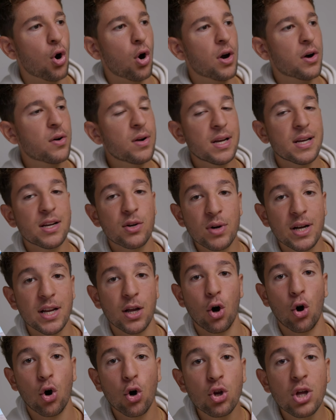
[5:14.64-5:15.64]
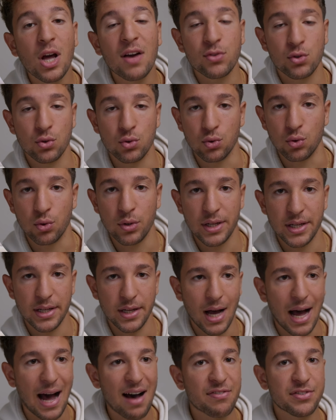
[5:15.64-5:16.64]
really all you have to do
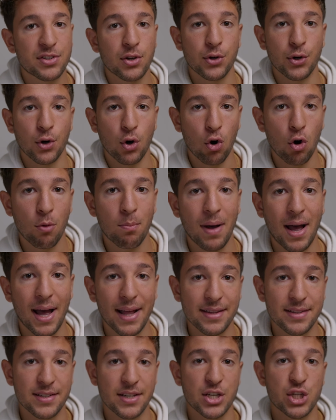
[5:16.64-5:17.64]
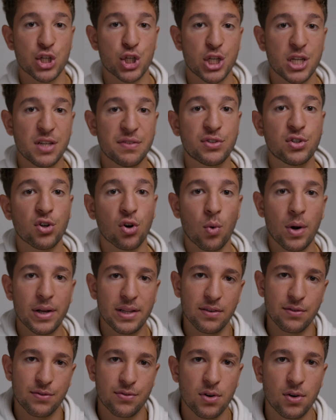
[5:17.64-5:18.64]
after you hop and shift your weight
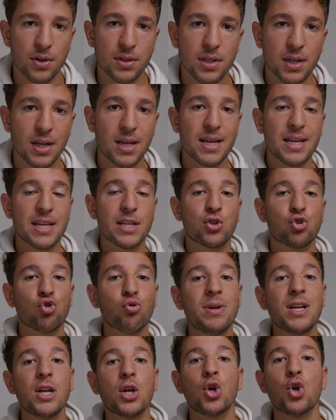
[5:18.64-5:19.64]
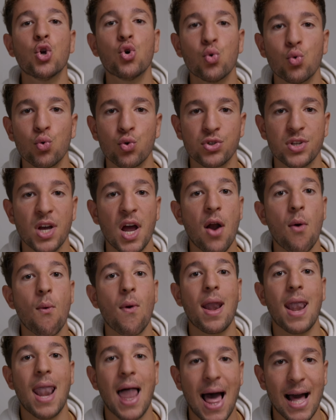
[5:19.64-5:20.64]
in front is to be loose,
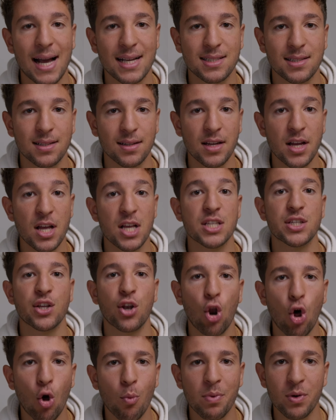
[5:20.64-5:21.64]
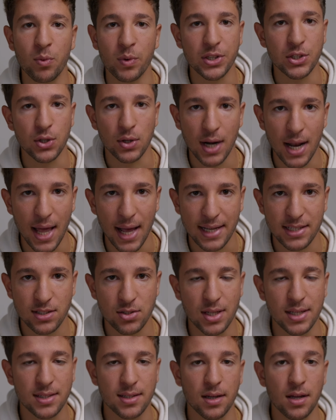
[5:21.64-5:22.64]
relaxed, sloppy with your legs,
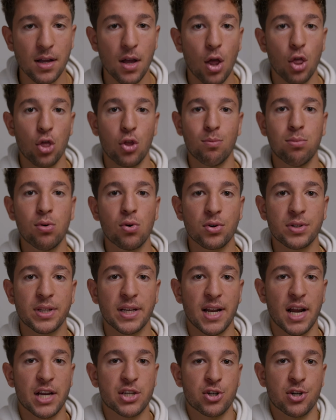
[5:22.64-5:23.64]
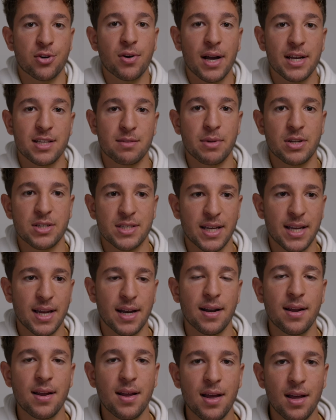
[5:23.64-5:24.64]
so that the board can actually rise. Because
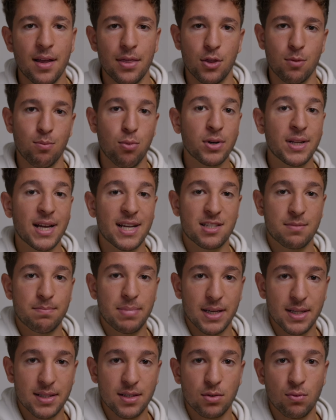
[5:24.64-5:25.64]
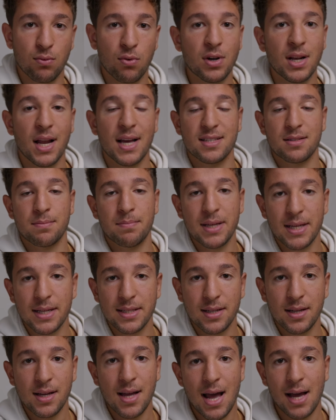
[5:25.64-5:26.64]
again, the board has speed, the foil has
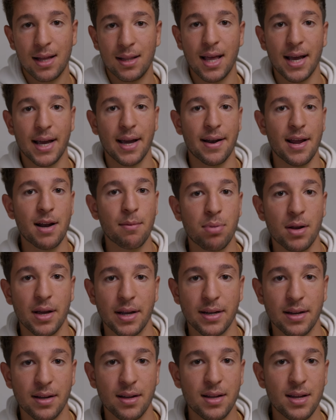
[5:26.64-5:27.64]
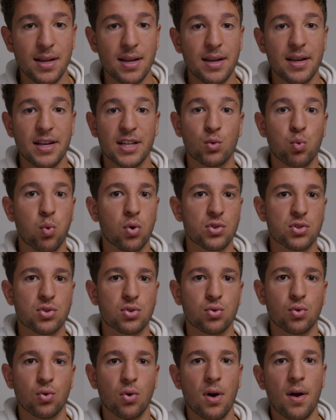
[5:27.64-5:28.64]
speed, and like an airplane, it wants
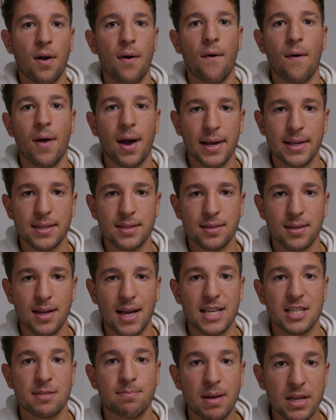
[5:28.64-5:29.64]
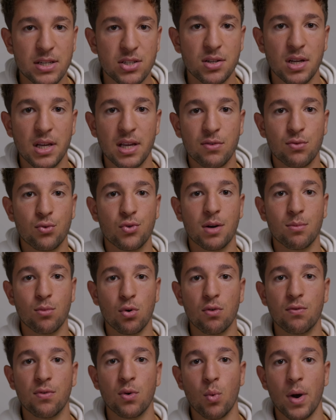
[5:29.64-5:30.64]
to rise, especially if you
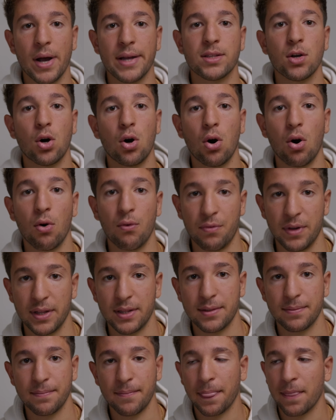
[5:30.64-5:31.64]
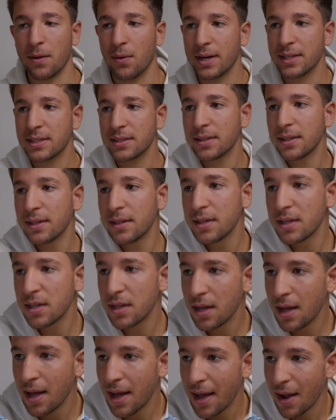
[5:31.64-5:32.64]
remove weight off it, right?
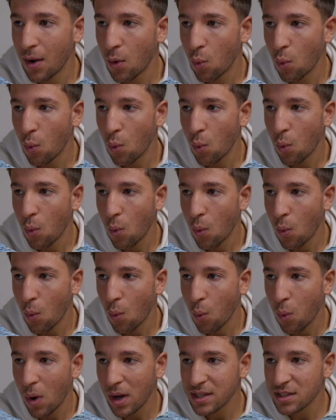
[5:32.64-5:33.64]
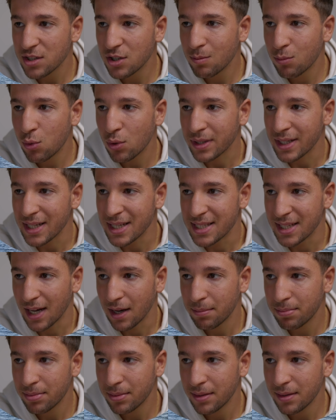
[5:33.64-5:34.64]
Once the board is
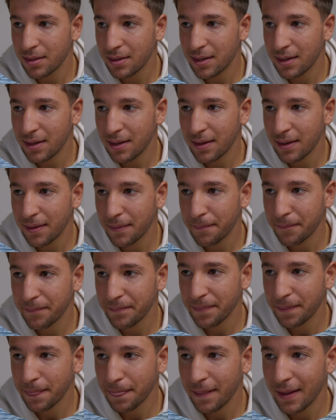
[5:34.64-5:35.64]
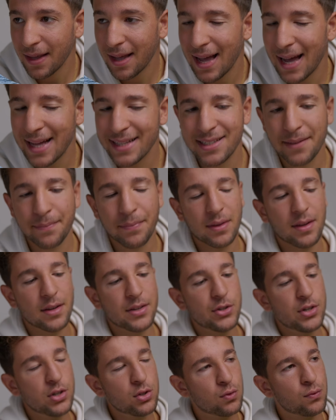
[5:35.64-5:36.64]
up, and
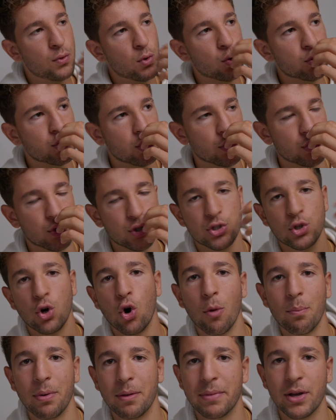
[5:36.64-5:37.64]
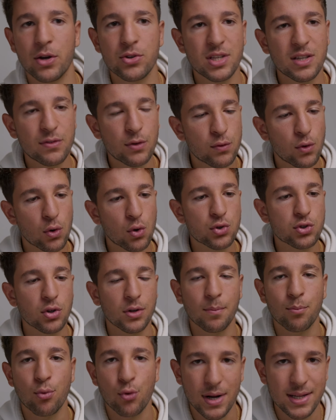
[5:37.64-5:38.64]
you need to focus on just hopping, because if you focus
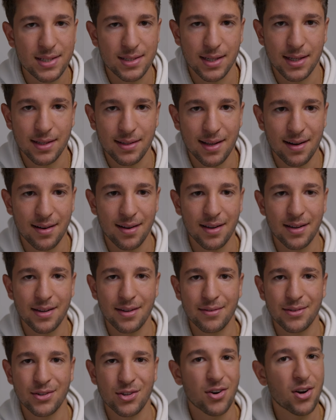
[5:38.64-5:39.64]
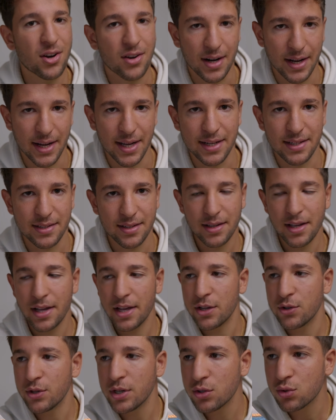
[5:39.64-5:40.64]
on pressing, then you're not gonna get it.
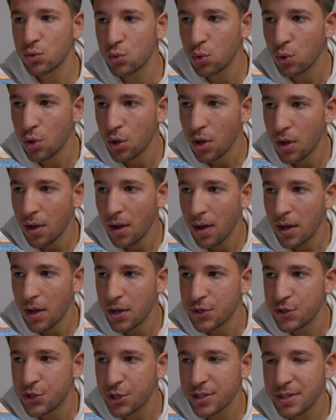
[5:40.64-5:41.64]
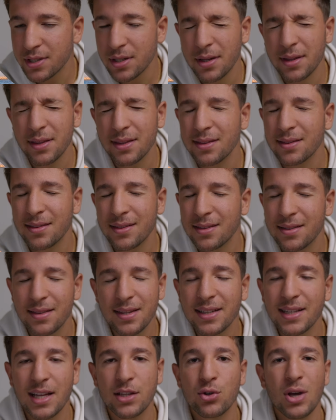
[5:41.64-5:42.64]
You need to just
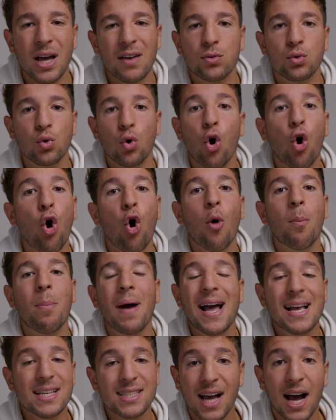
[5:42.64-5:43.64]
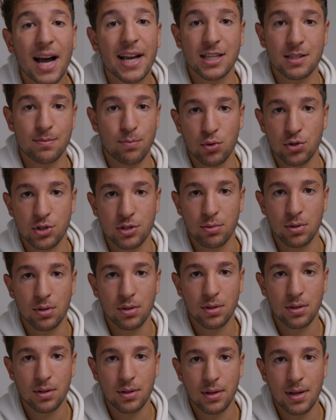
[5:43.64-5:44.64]
think that you have to hop as high as possible.
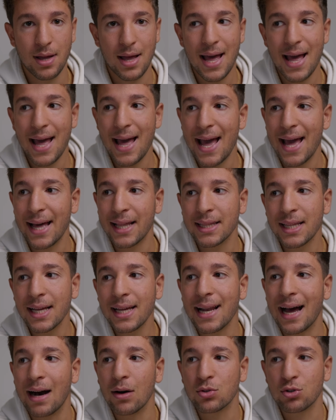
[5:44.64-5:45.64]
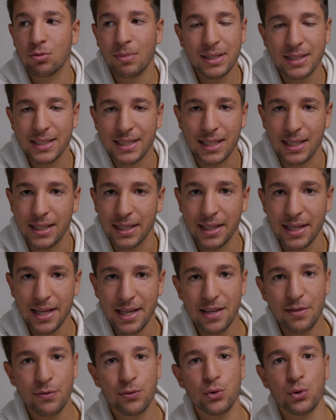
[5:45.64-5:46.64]
And then automatically,
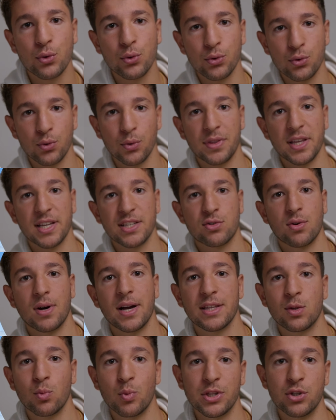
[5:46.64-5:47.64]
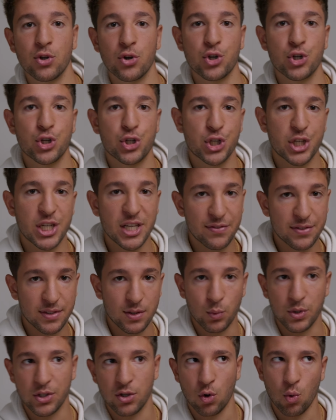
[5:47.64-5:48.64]
if you do things right with your shift,
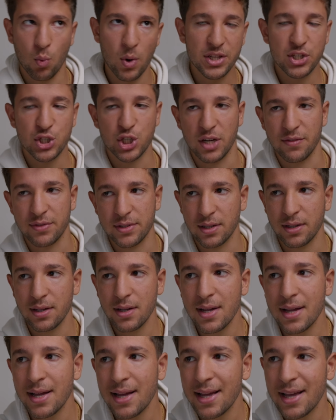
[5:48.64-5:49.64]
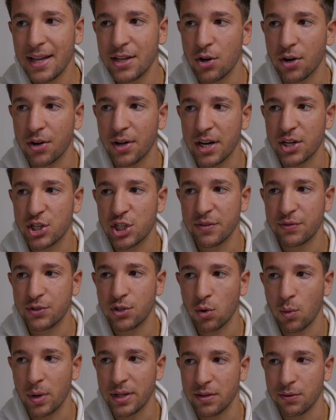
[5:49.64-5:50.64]
with your weight shift, you're gonna shift
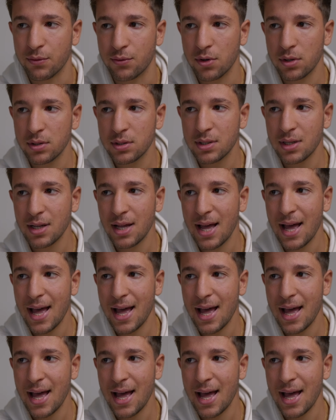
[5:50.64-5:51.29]
your weight in front,